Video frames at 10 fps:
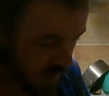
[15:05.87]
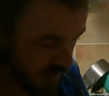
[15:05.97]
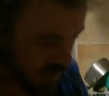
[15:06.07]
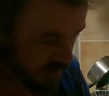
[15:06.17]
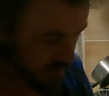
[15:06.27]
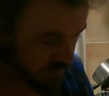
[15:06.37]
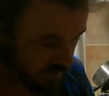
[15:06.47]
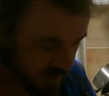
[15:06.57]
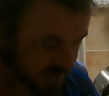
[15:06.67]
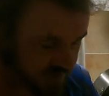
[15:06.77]

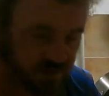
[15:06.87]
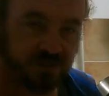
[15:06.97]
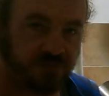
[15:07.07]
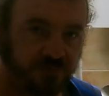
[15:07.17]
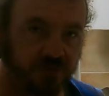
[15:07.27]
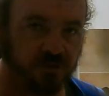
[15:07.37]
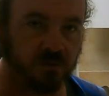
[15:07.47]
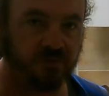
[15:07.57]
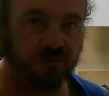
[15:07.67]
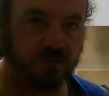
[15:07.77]
Like I said, this is the first
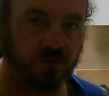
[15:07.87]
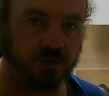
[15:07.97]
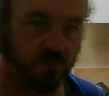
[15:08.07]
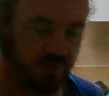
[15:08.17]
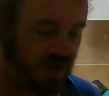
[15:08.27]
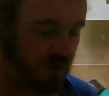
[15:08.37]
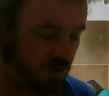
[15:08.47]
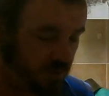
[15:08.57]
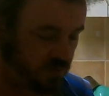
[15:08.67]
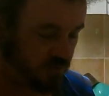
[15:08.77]
time I've ever cooked it without
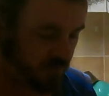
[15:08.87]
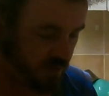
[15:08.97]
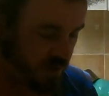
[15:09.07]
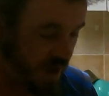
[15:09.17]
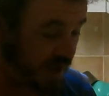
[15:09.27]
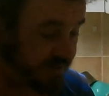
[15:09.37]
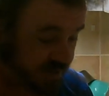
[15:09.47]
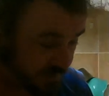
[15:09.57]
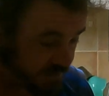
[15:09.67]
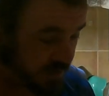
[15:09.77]
oil. And it's
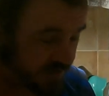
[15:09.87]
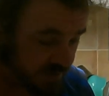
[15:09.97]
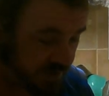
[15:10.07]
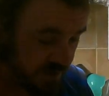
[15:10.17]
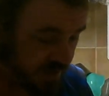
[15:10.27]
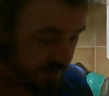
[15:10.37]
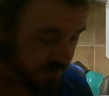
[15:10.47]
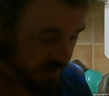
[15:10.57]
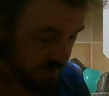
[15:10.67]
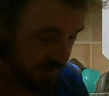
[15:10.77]
surprisingly turned out
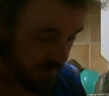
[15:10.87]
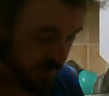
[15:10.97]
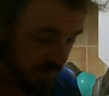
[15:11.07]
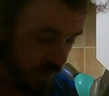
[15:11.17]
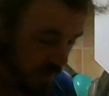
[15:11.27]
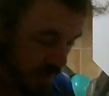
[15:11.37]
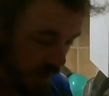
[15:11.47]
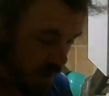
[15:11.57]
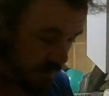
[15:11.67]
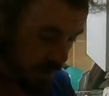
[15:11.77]
pretty good.
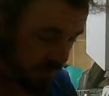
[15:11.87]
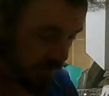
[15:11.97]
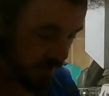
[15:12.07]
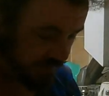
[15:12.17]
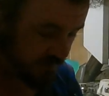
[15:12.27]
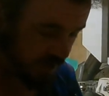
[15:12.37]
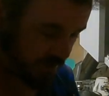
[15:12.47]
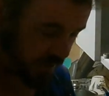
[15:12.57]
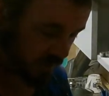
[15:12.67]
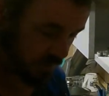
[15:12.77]
I don't want to leave them
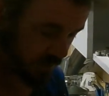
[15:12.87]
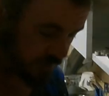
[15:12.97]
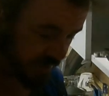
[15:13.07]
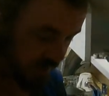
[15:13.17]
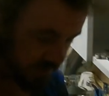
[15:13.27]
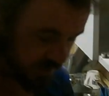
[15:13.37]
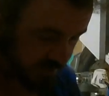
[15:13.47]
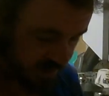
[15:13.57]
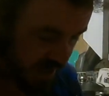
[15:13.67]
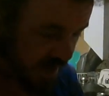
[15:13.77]
go any longer
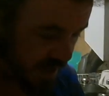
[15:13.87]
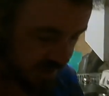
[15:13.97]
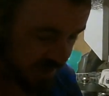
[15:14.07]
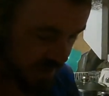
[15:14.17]
because they are